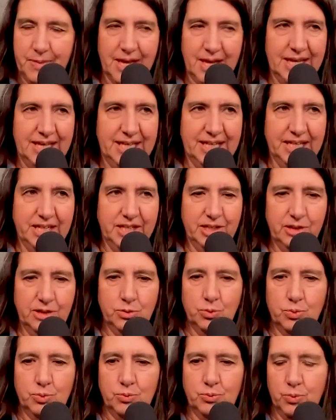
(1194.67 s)
in
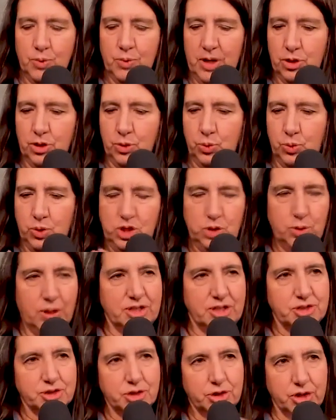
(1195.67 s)
whether you
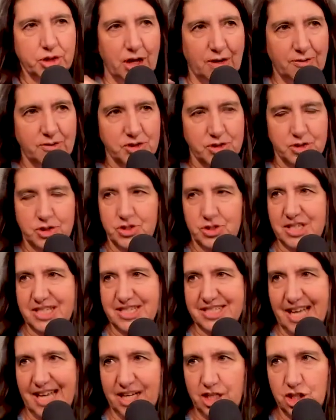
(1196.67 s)
had certain officers
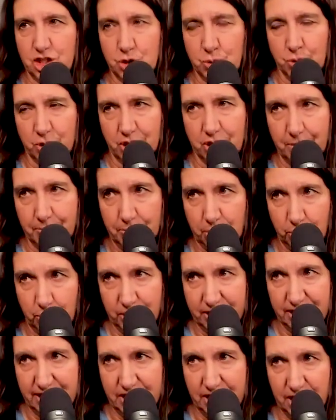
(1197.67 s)
assigned to a
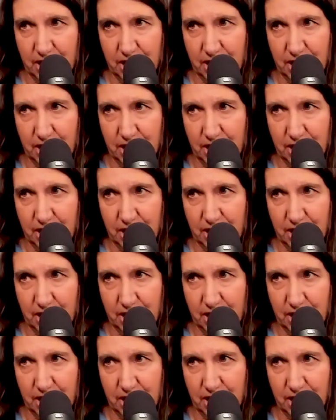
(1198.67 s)
community